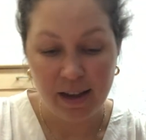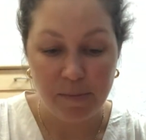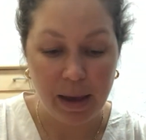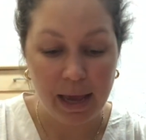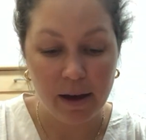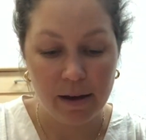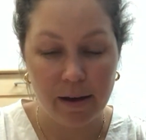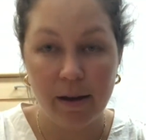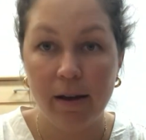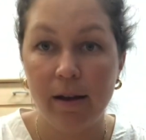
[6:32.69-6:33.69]
Make
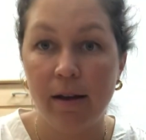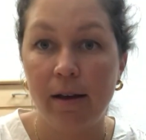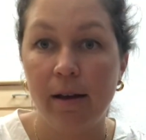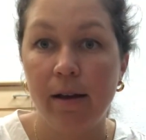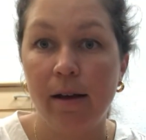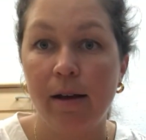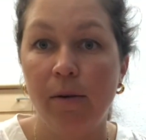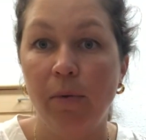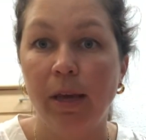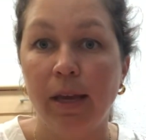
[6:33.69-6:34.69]

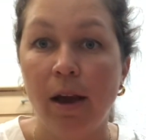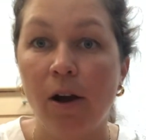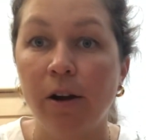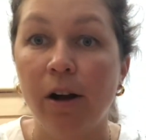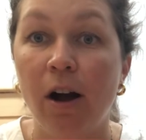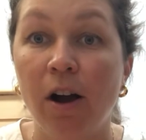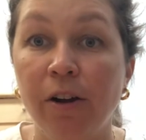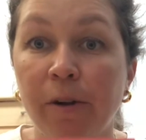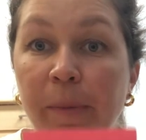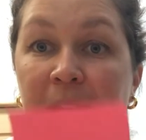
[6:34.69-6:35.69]
a really hard, a
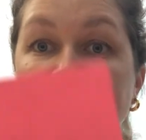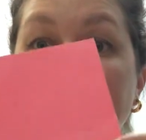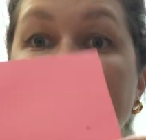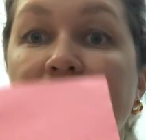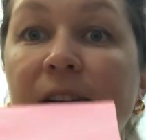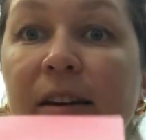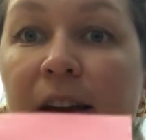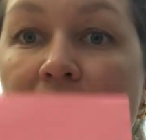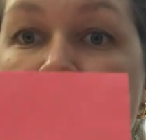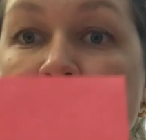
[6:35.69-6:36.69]
harder puzzle.
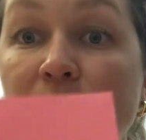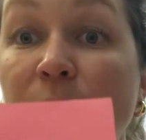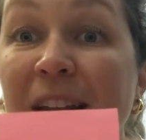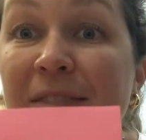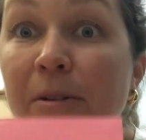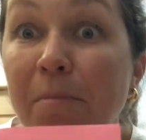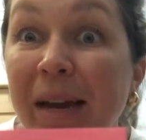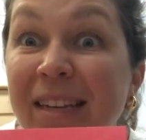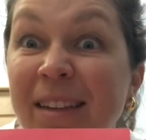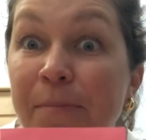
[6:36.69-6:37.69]
And then you can even
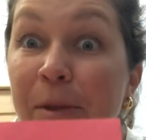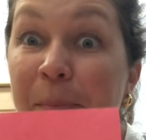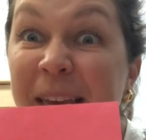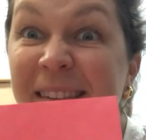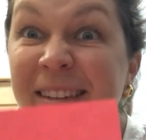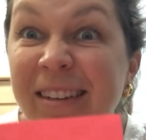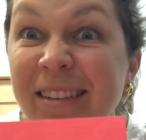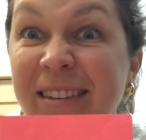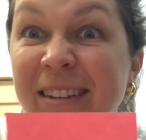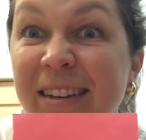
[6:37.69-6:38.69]
mix up the
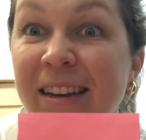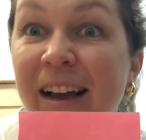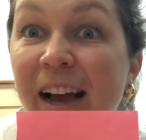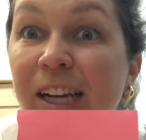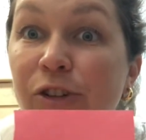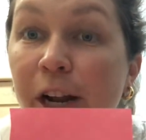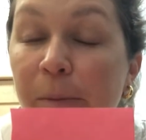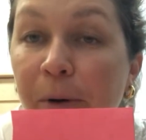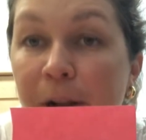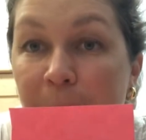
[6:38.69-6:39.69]
pieces and try to
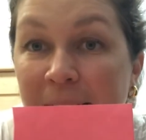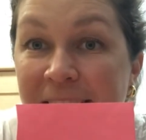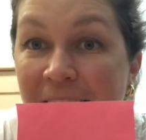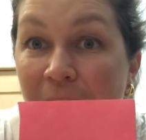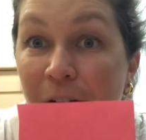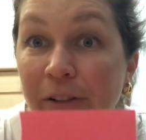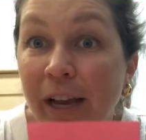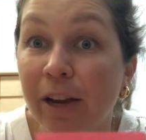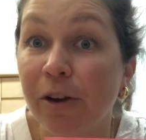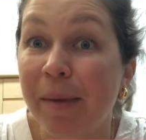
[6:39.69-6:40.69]
put it back together
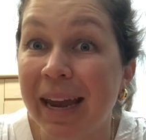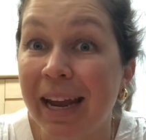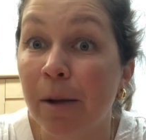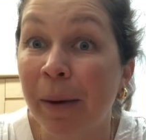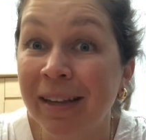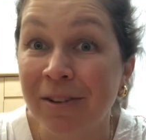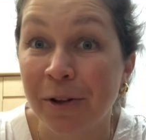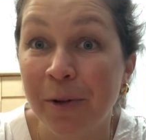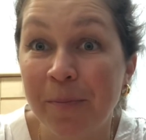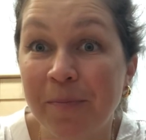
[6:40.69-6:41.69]
like you're making a
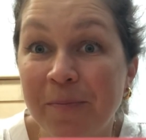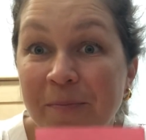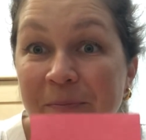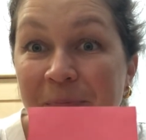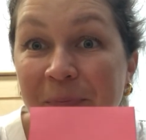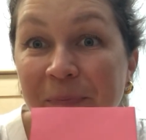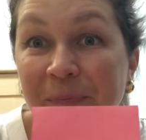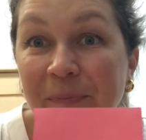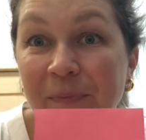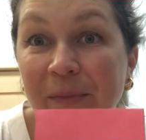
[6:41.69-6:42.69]
puzzle,
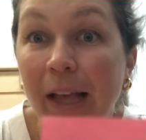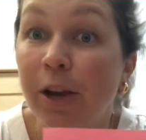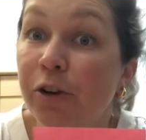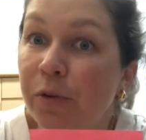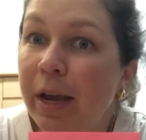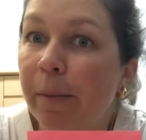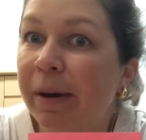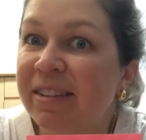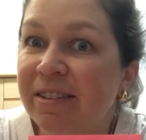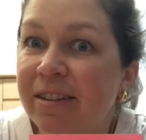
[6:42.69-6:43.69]
like you're doing a
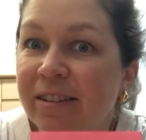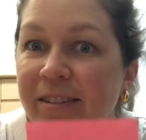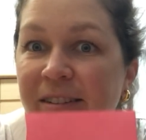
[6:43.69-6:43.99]
puzzle.